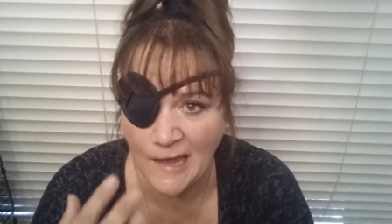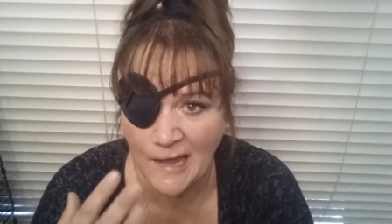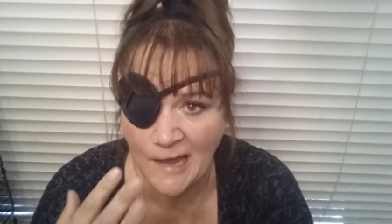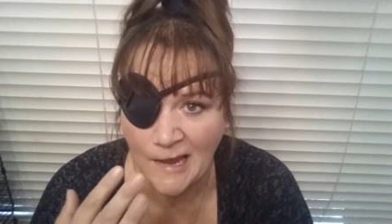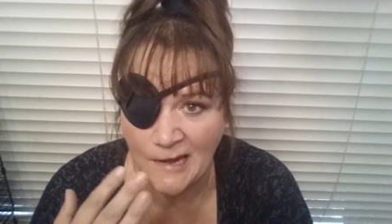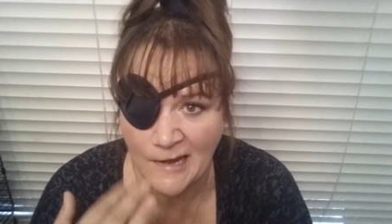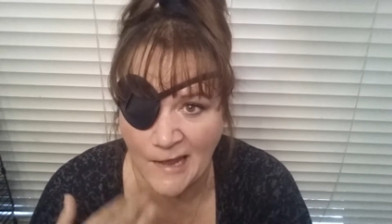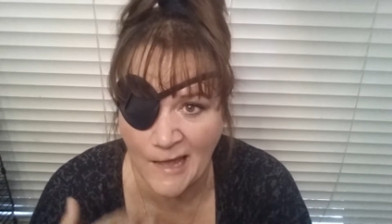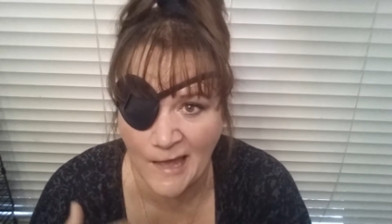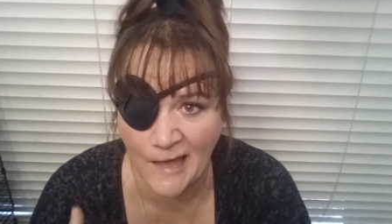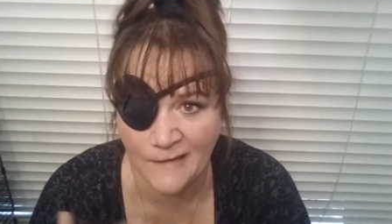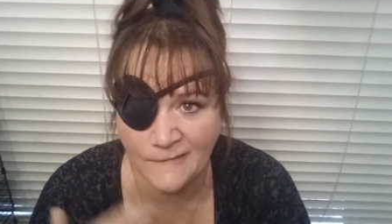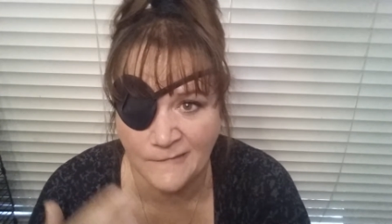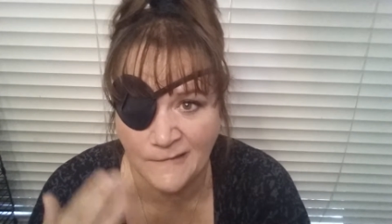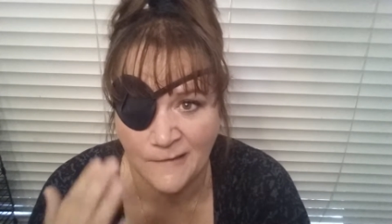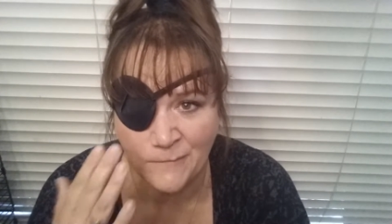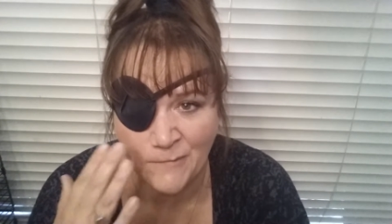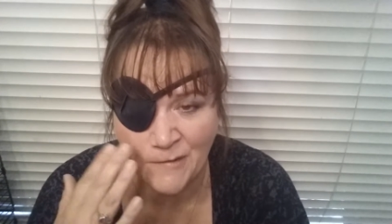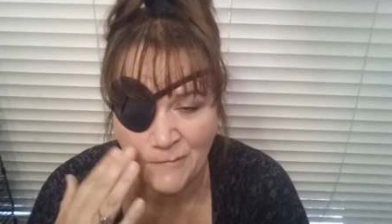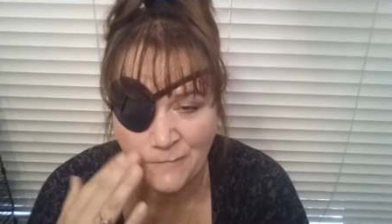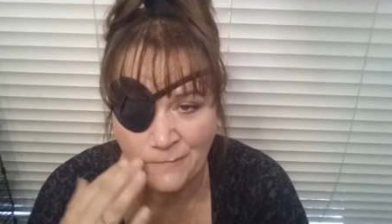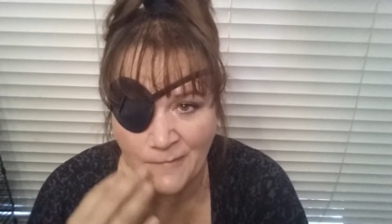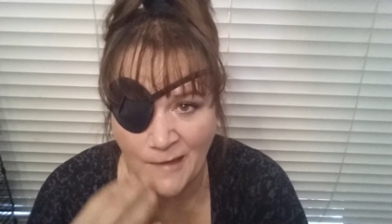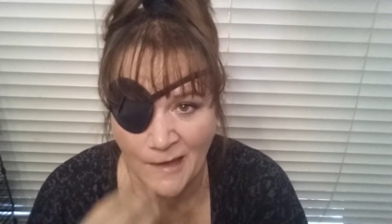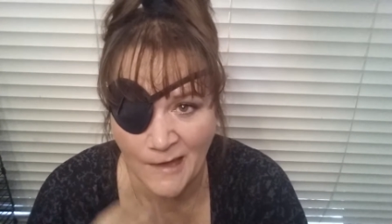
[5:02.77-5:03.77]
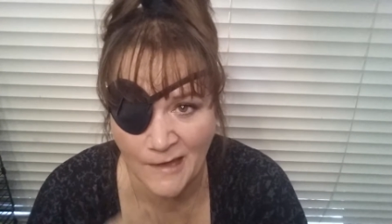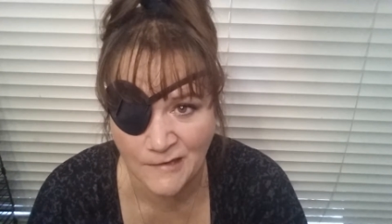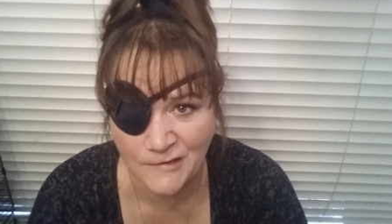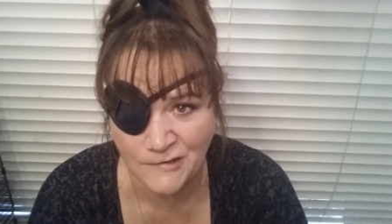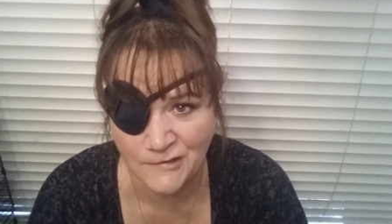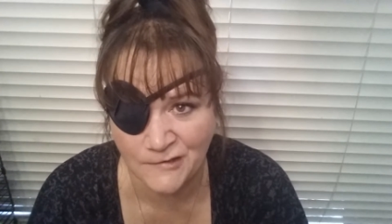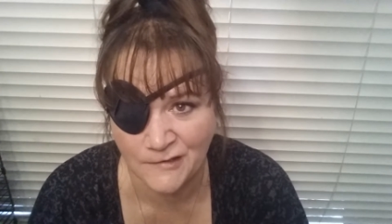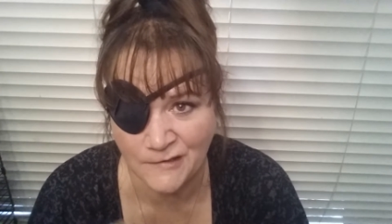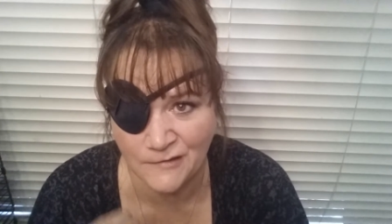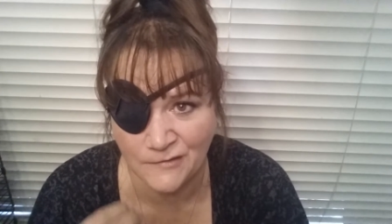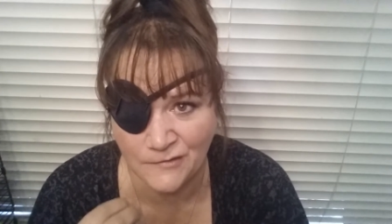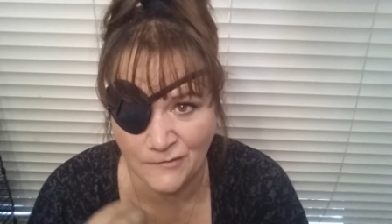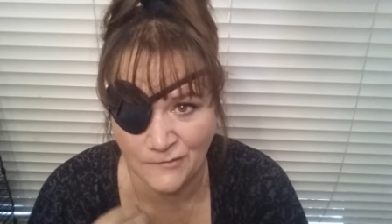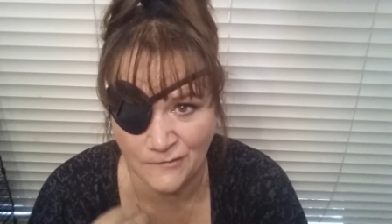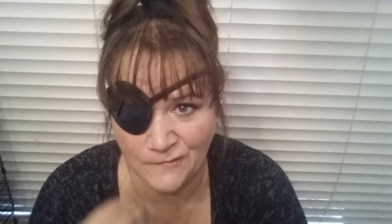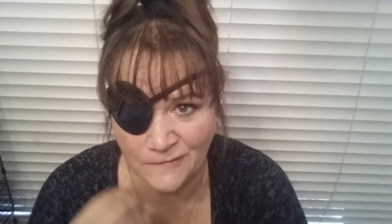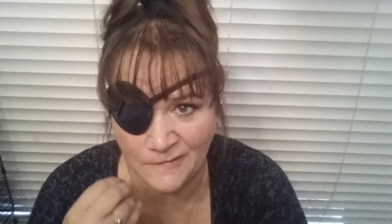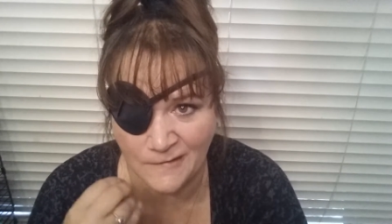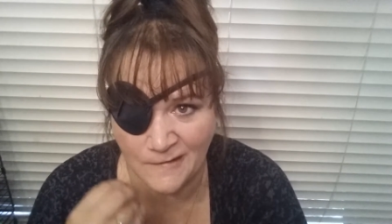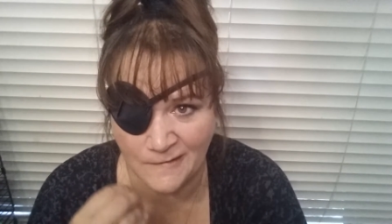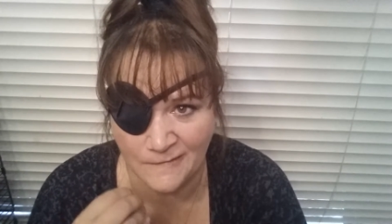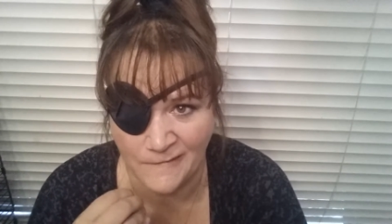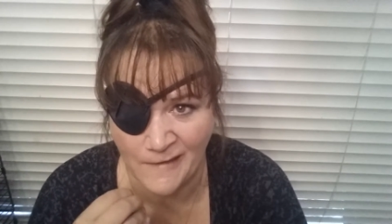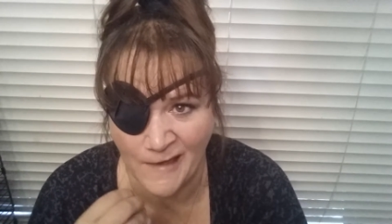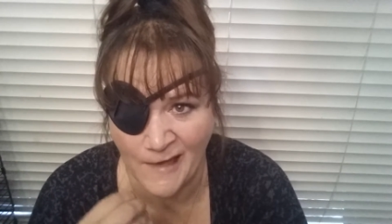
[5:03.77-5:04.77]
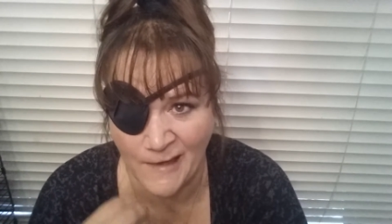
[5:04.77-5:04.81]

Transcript: And as I'm imagining those things